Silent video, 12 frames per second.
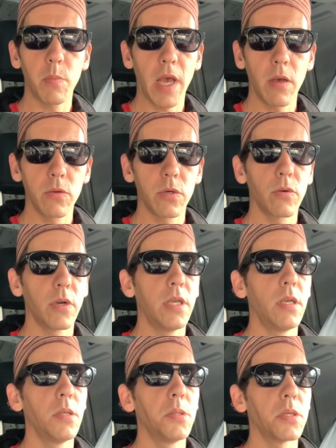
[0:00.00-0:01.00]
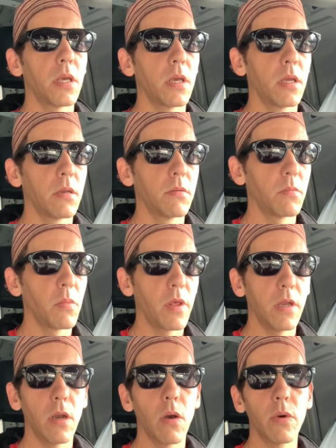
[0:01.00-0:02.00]
boundaries and
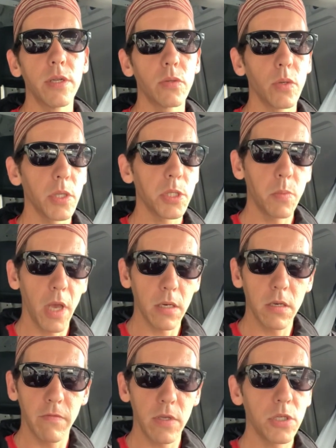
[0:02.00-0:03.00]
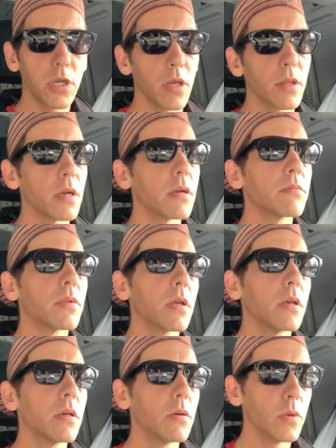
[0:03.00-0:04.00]
they know what to expect of each other.
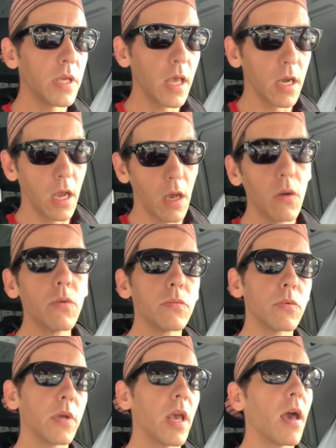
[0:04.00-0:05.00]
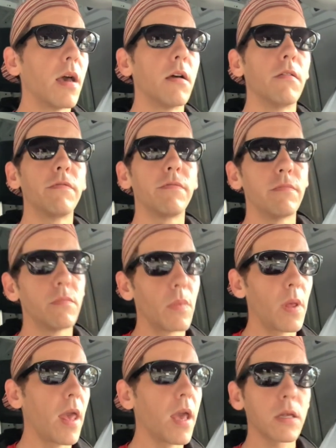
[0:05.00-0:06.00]
We get out and we have
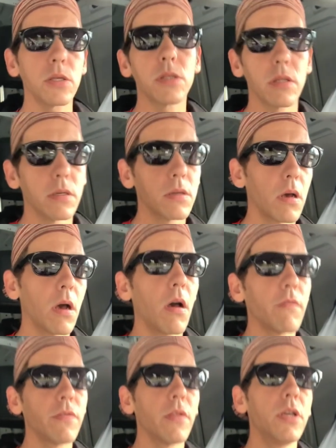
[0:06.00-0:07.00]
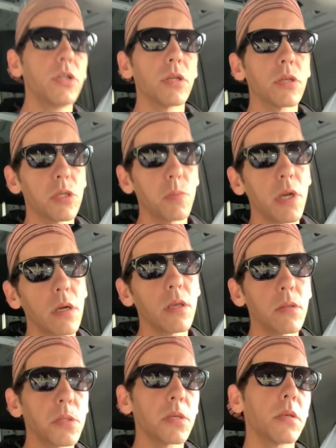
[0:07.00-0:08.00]
excellent off-leash
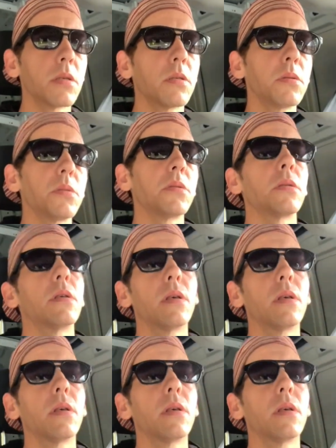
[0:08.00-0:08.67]
experiences